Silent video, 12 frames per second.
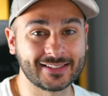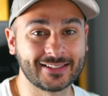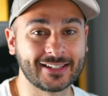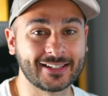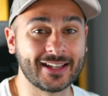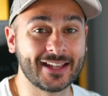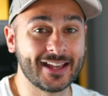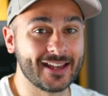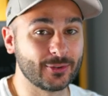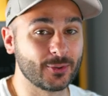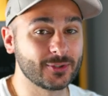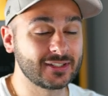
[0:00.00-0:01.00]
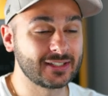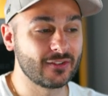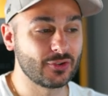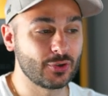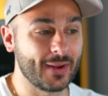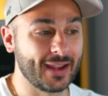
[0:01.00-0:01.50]
testing, and also
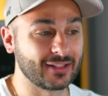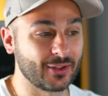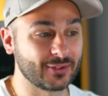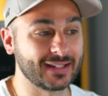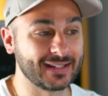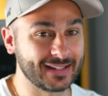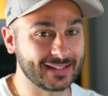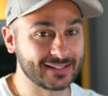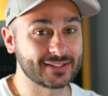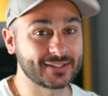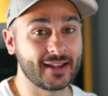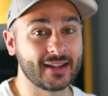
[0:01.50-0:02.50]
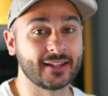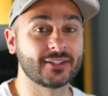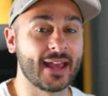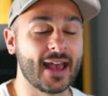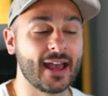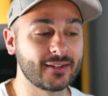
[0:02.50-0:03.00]
gives you a lot of insight
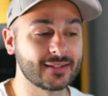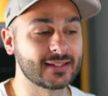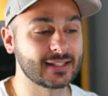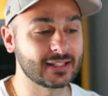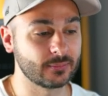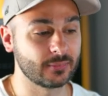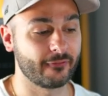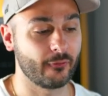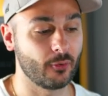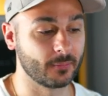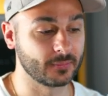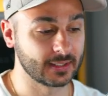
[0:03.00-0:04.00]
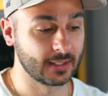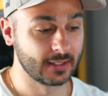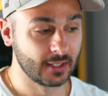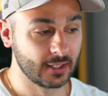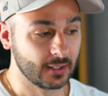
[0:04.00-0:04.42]
into how your system performs.